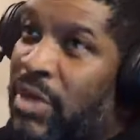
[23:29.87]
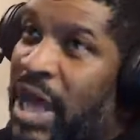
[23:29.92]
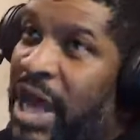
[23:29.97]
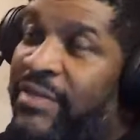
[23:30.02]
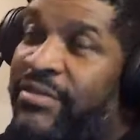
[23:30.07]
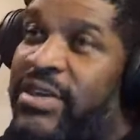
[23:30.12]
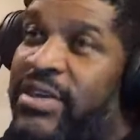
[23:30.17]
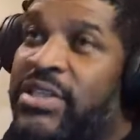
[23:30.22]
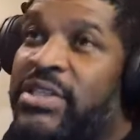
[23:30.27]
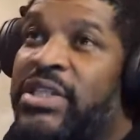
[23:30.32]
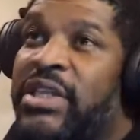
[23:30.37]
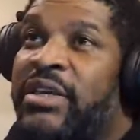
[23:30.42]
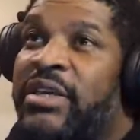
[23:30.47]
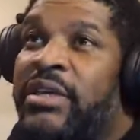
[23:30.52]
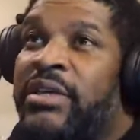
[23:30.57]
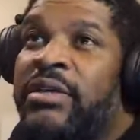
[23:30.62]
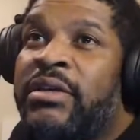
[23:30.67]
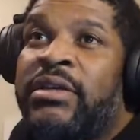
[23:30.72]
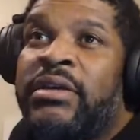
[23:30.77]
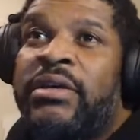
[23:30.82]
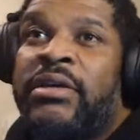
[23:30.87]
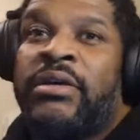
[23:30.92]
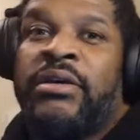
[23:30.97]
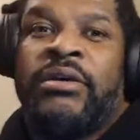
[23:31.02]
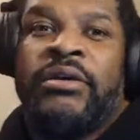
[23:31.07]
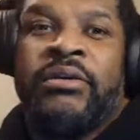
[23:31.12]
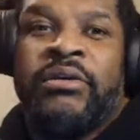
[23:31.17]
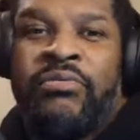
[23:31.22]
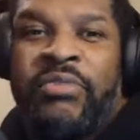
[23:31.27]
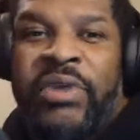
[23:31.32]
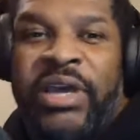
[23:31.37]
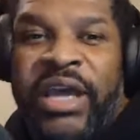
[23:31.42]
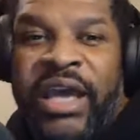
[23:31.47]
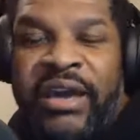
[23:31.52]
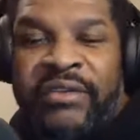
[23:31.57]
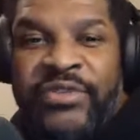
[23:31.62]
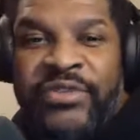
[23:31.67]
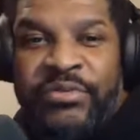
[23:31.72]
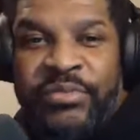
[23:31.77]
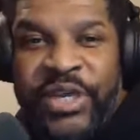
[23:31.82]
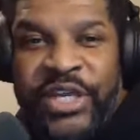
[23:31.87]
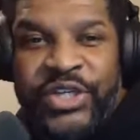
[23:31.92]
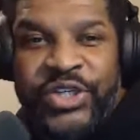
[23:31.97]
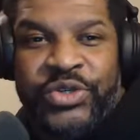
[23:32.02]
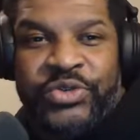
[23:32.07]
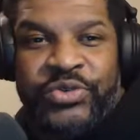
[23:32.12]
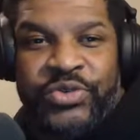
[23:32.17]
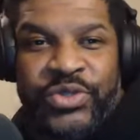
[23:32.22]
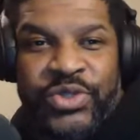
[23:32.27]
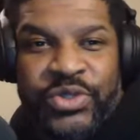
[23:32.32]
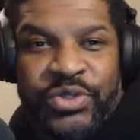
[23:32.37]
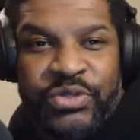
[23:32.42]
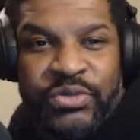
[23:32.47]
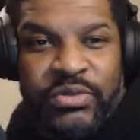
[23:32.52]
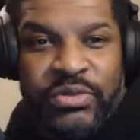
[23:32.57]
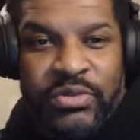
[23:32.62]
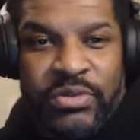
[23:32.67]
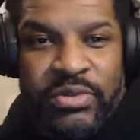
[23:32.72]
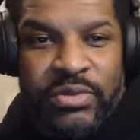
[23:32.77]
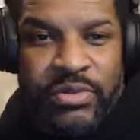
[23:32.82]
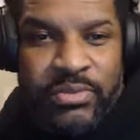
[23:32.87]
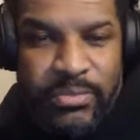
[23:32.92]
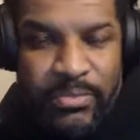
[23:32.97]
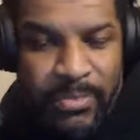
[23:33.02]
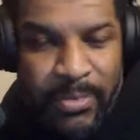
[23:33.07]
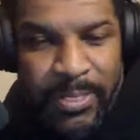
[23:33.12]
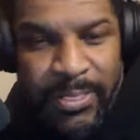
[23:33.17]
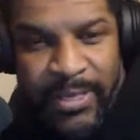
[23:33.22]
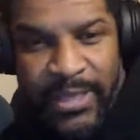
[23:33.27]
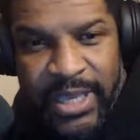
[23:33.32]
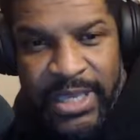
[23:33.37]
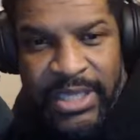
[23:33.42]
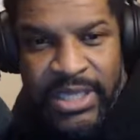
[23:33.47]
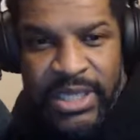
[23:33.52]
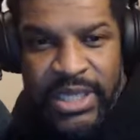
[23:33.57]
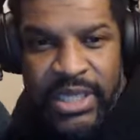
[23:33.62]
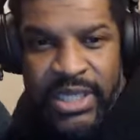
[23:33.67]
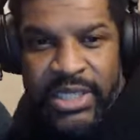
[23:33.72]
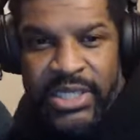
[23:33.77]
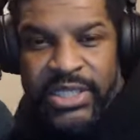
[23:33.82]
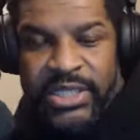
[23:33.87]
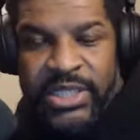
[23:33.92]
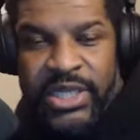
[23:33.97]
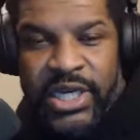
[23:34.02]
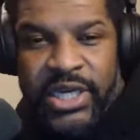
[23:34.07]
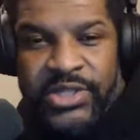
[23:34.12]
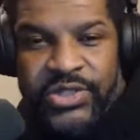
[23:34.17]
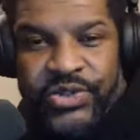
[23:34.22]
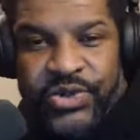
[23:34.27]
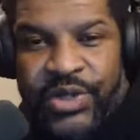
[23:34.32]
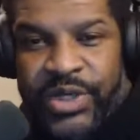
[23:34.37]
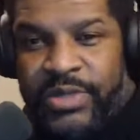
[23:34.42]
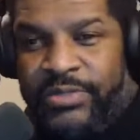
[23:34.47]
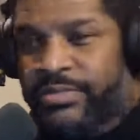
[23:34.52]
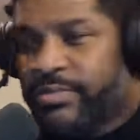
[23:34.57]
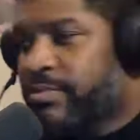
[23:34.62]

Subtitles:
obviously we have some issues in this country.